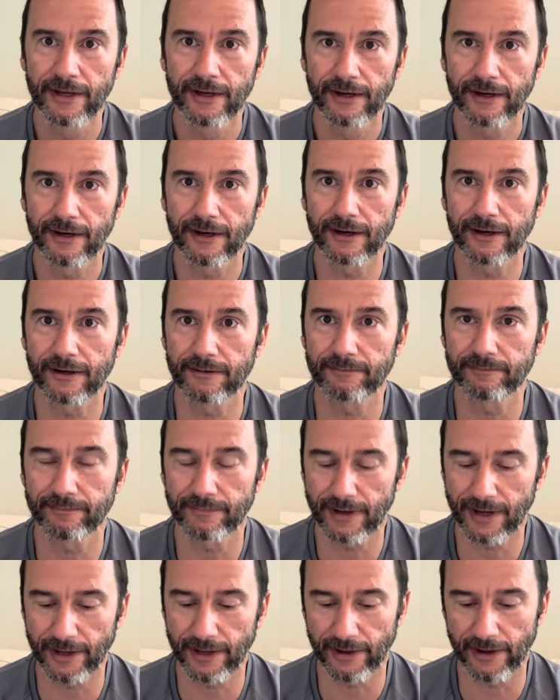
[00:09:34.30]

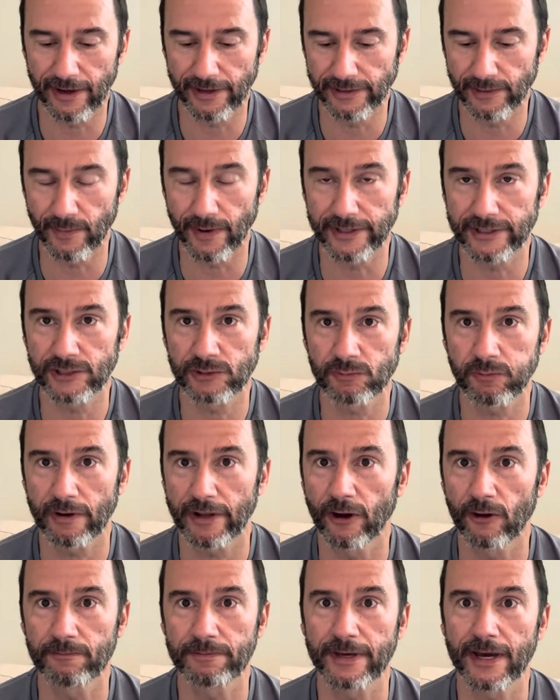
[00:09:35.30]
I just want to
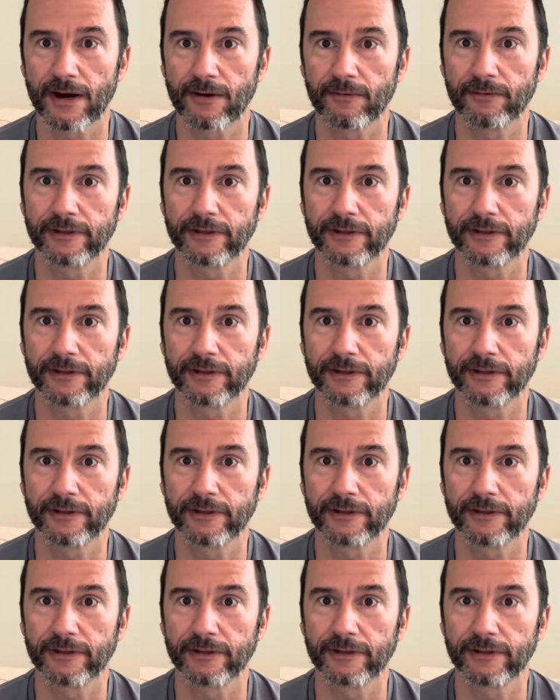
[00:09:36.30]
help you out